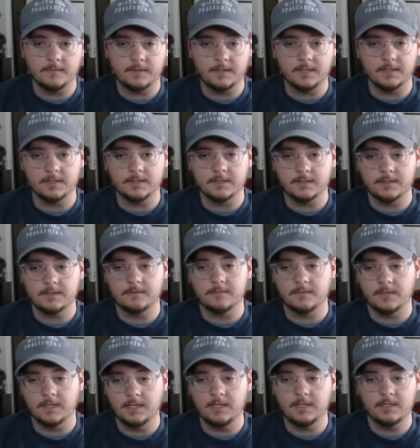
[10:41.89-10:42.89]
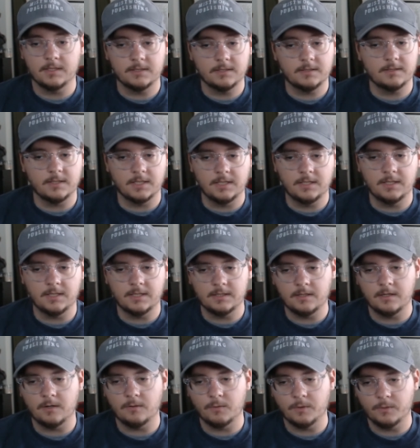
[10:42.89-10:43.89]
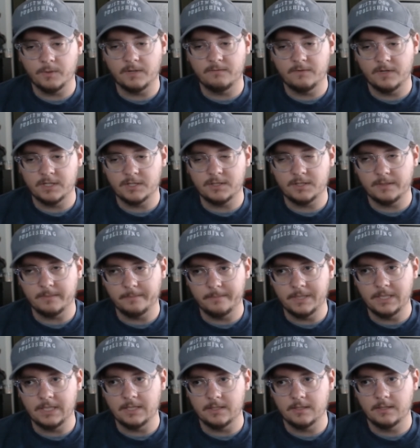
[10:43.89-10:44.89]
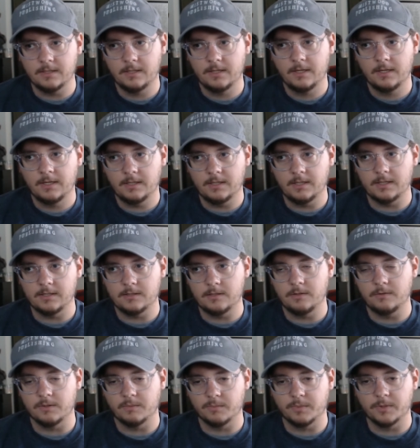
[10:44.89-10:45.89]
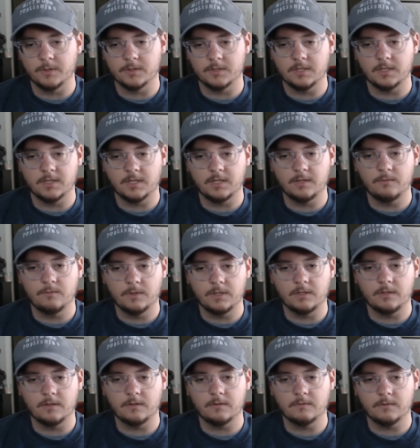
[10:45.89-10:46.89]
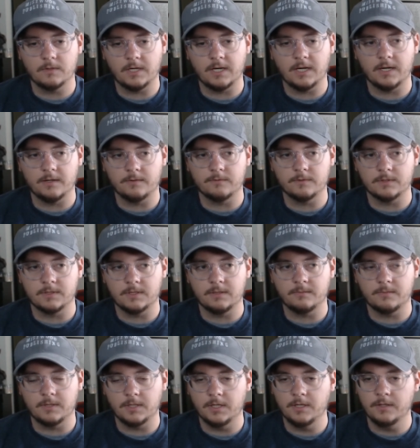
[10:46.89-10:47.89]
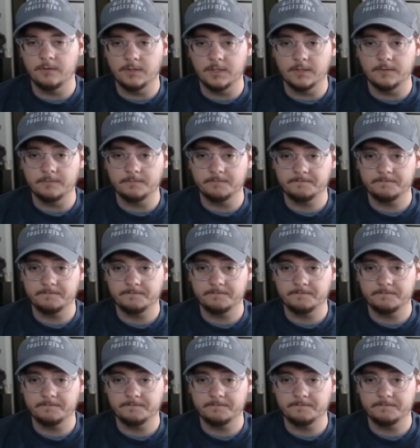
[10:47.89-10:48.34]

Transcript: Because he is, he does, you know, when we eventually meet Gesu in person, he will kind of resemble Odin,